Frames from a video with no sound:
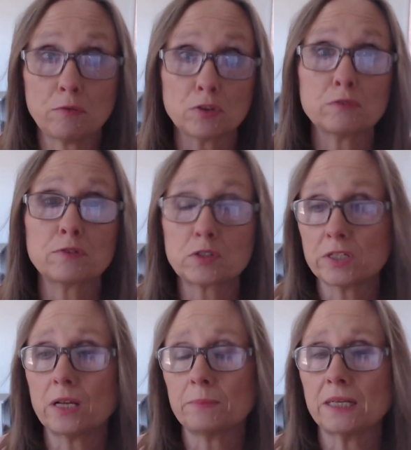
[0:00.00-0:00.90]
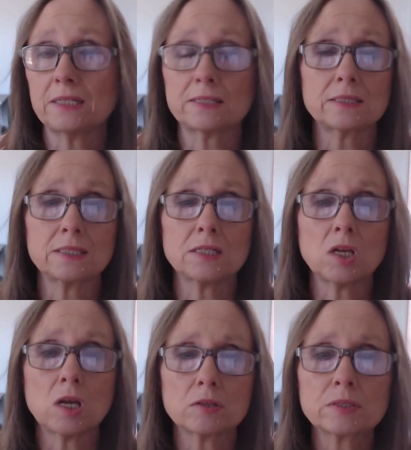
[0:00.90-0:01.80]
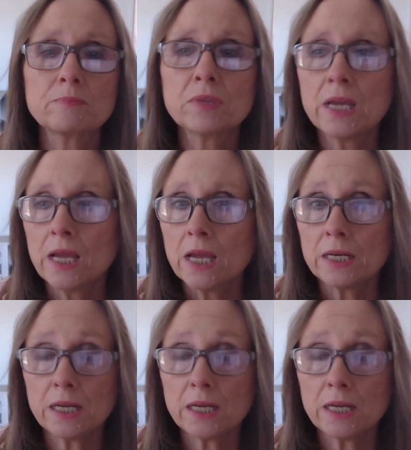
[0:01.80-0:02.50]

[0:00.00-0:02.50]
The first sale I made less than $10. Now,